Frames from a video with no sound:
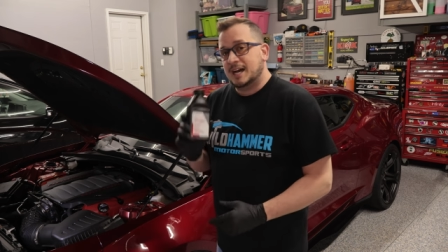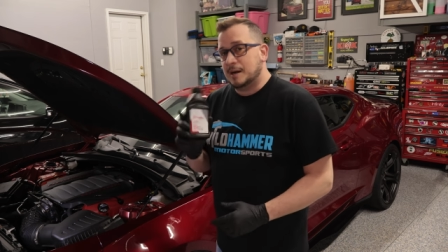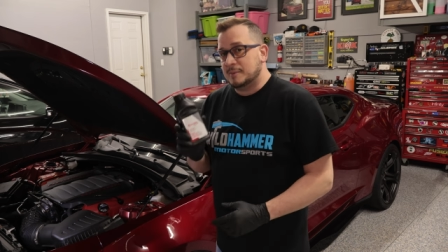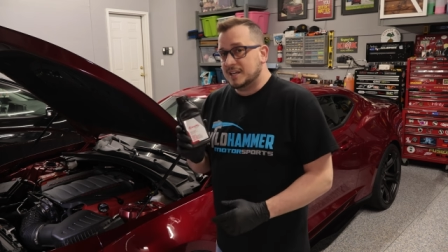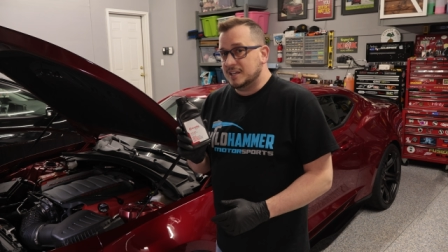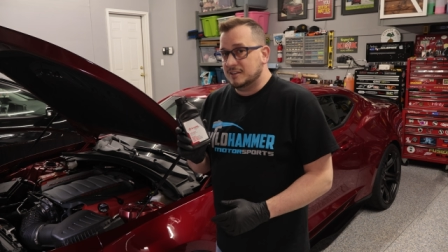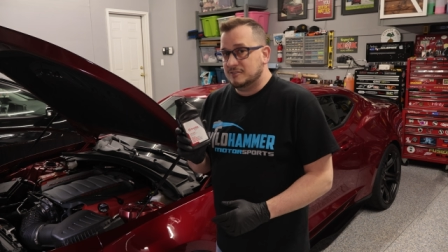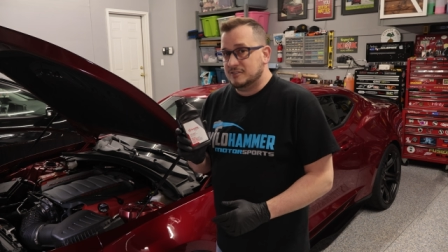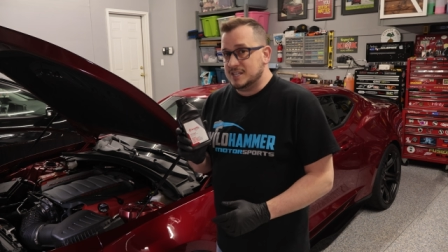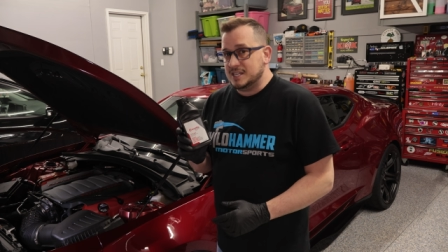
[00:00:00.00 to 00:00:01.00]
I'm gonna
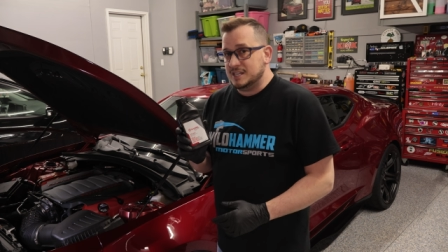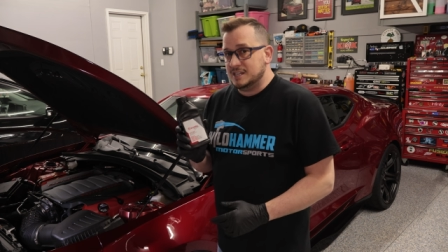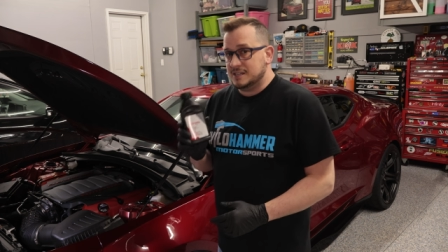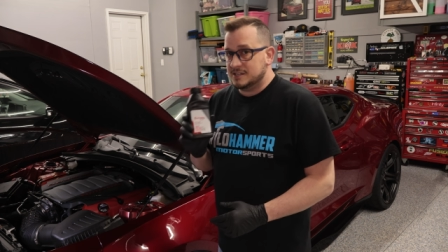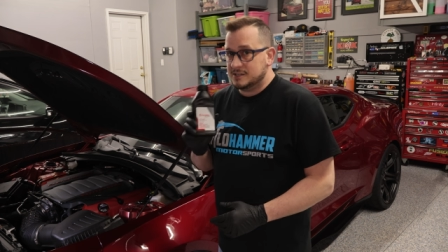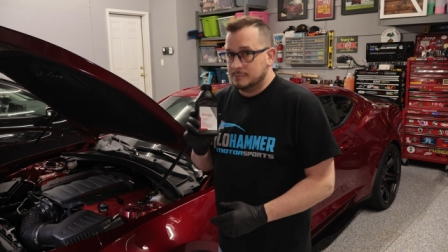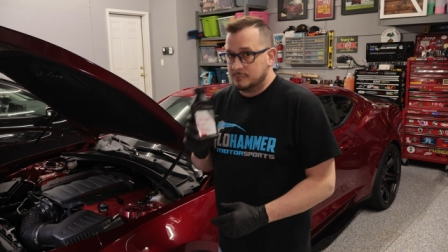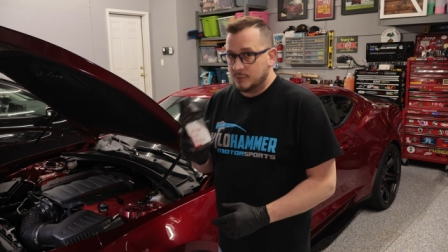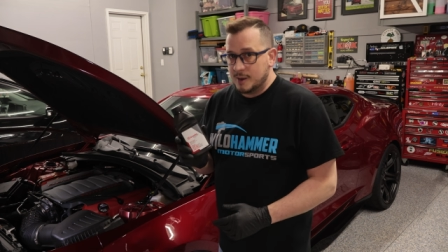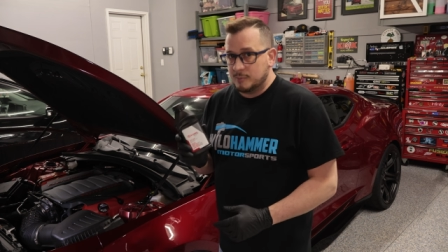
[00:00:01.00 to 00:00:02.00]
give the
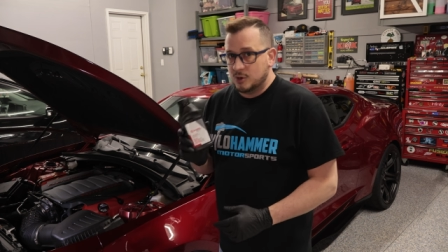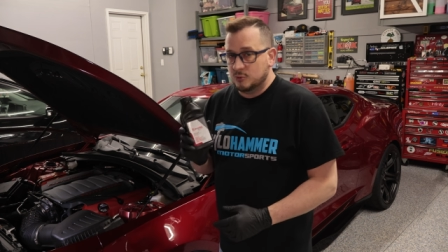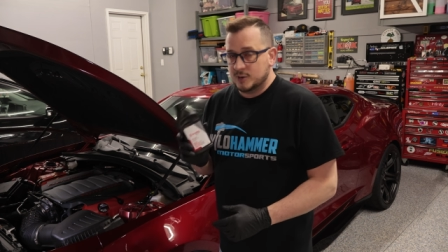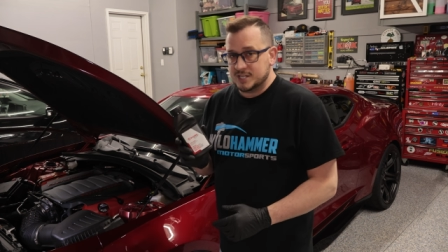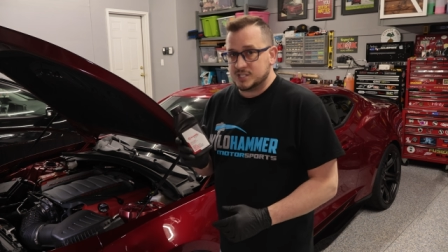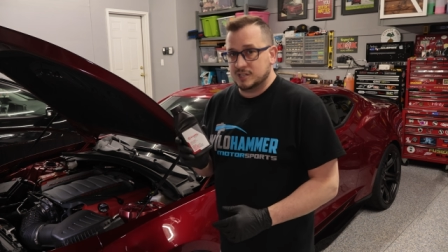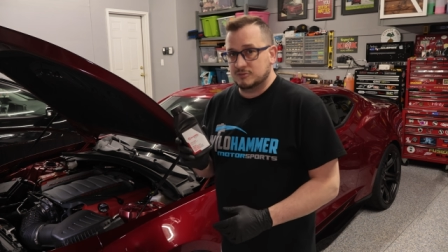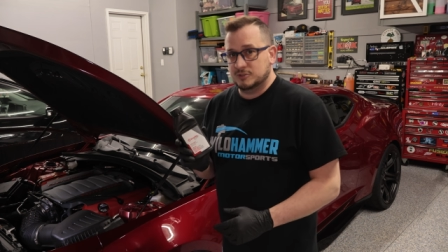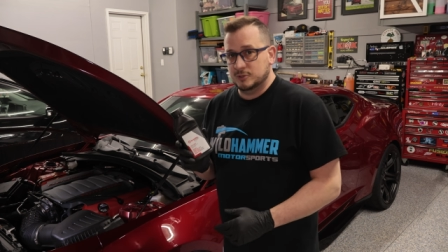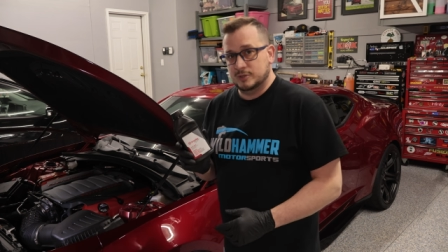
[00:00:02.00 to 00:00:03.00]
Brembo racing
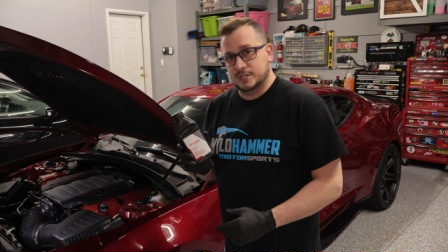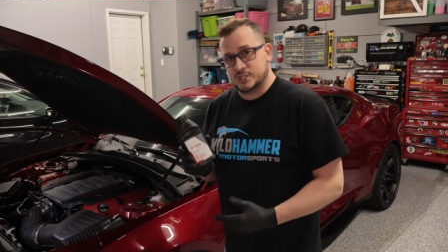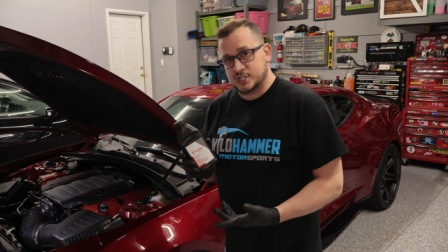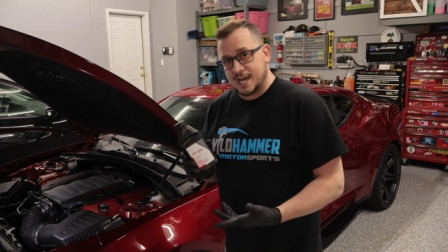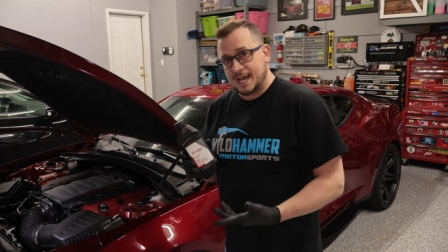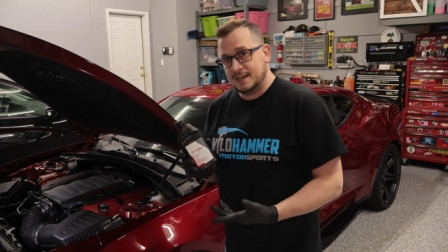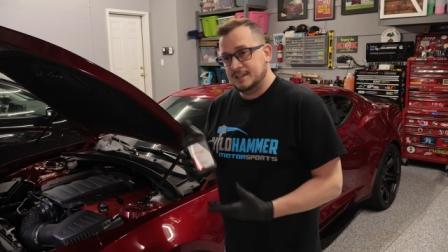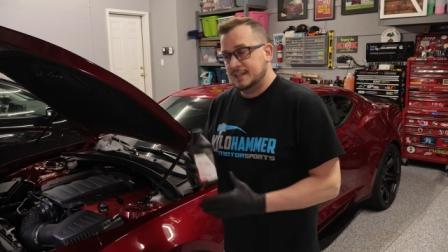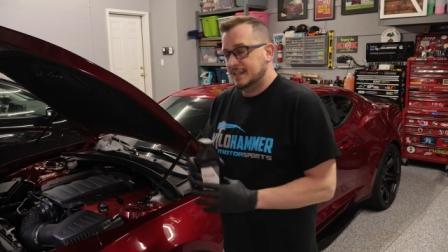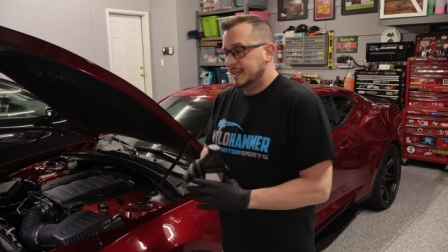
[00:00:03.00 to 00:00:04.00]
fluid a shot,
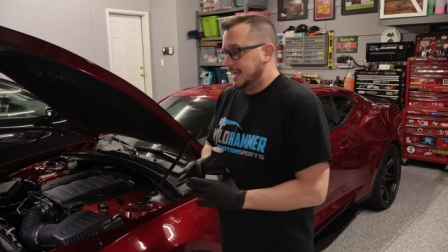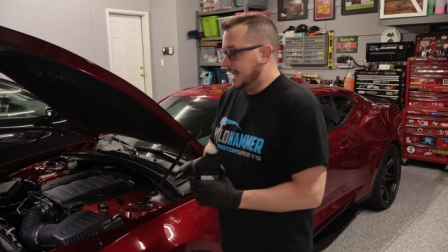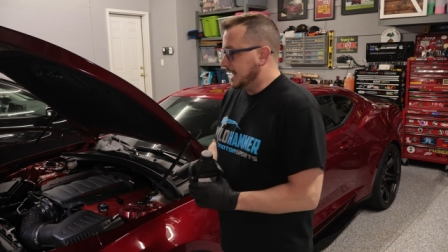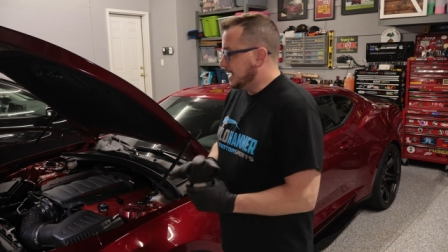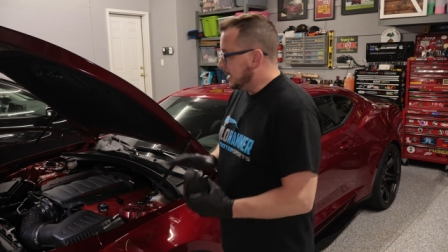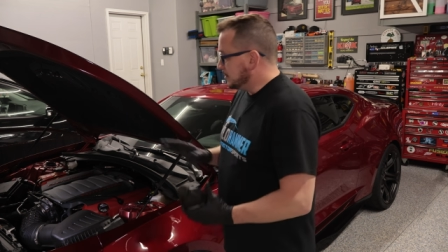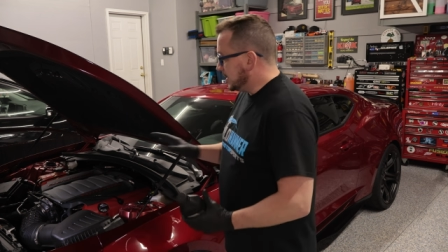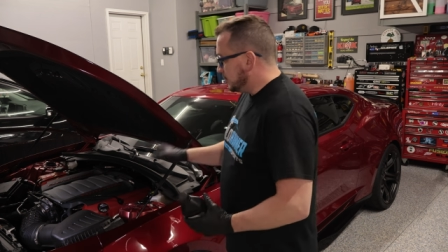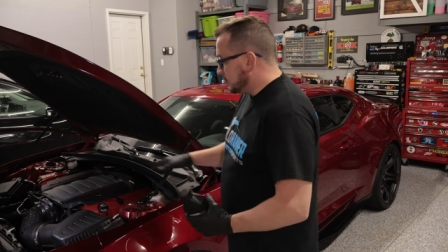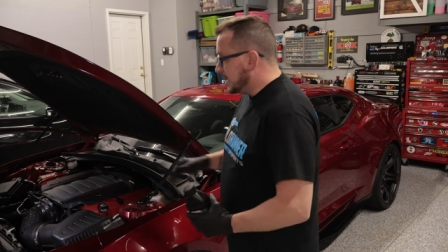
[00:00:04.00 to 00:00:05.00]
and I'm
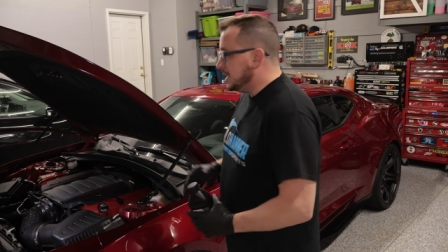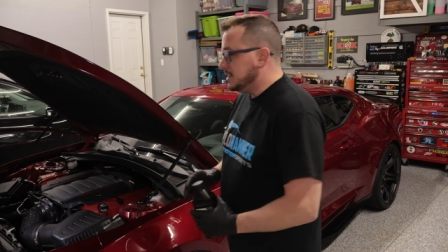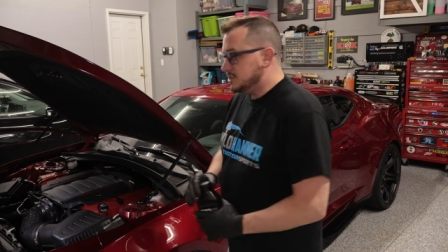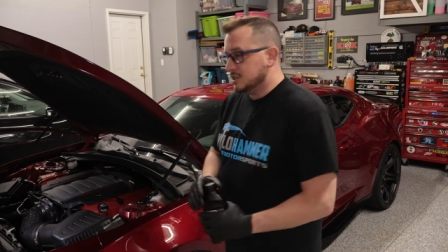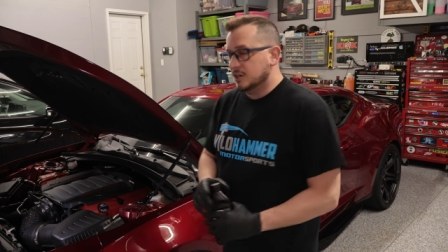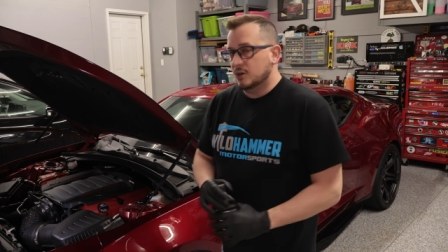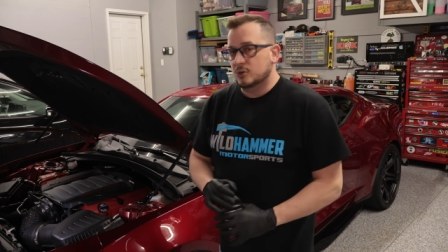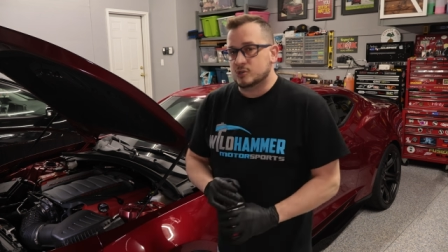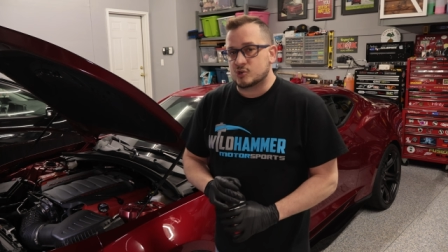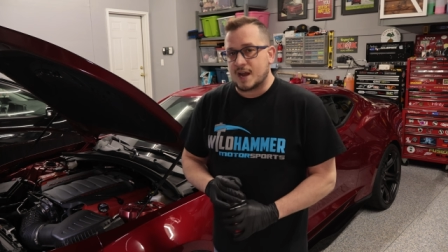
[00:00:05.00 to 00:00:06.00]
getting ready to
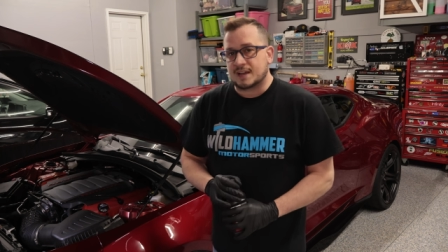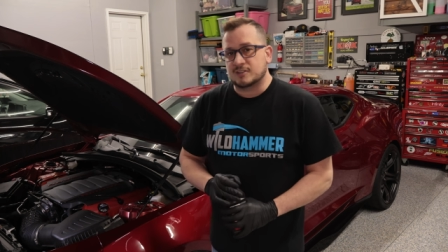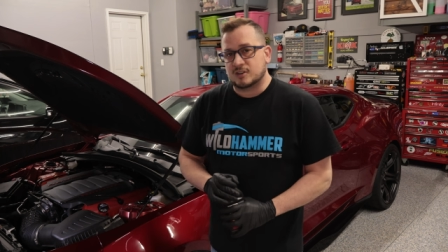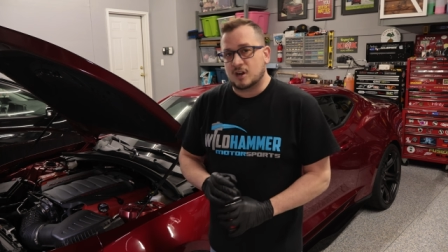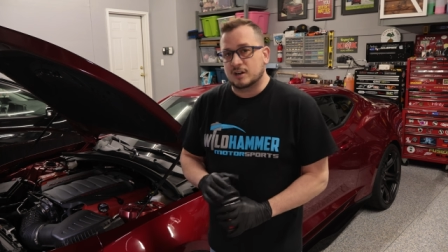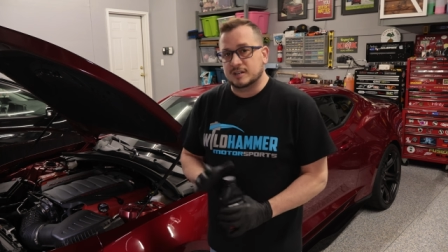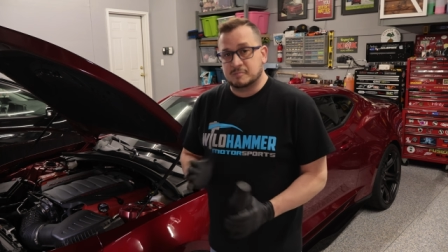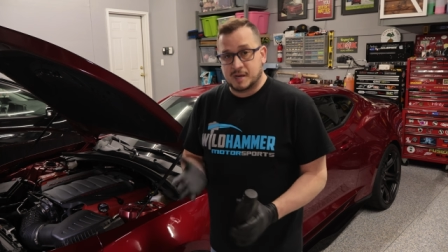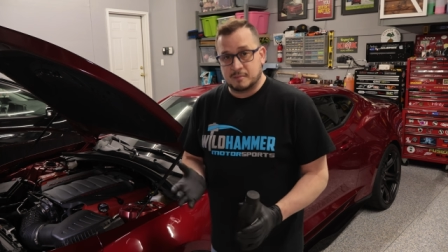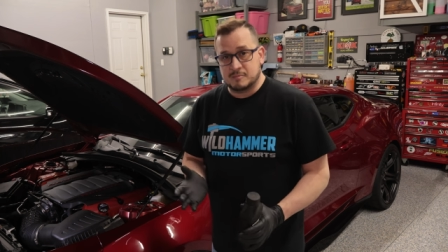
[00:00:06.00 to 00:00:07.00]
go track the car in
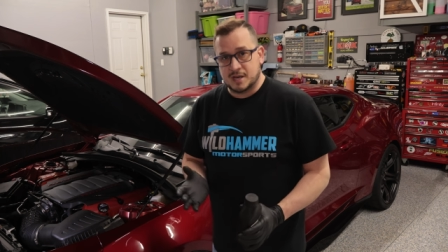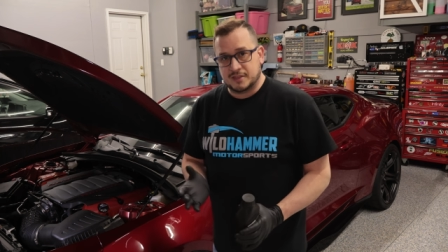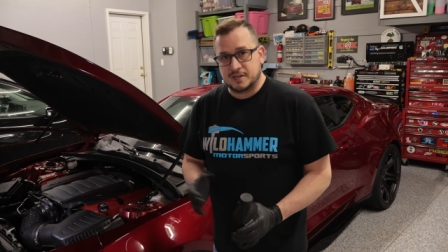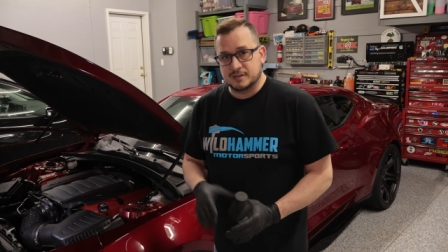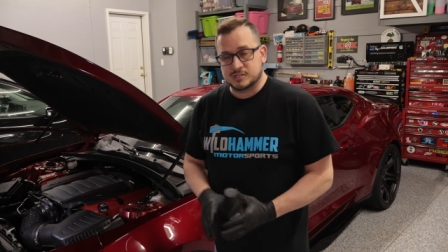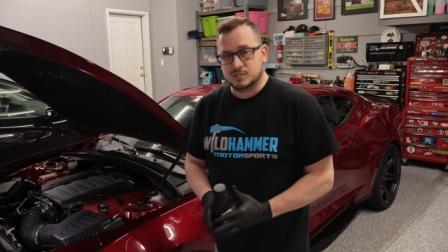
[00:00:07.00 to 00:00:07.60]
about a month here.